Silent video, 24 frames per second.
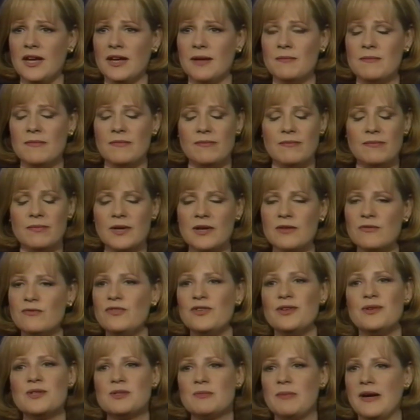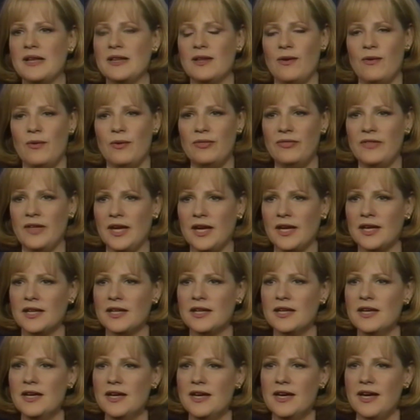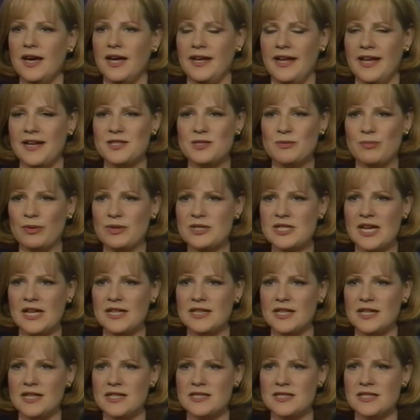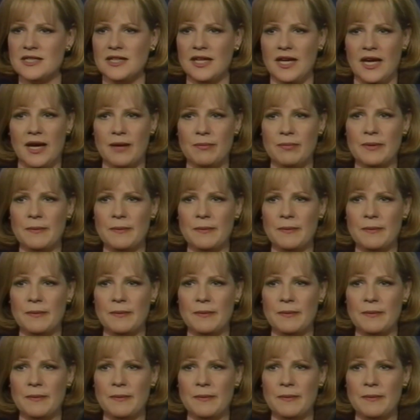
I'm confused by the whole thing, and I'd like to pretend that it didn't happen.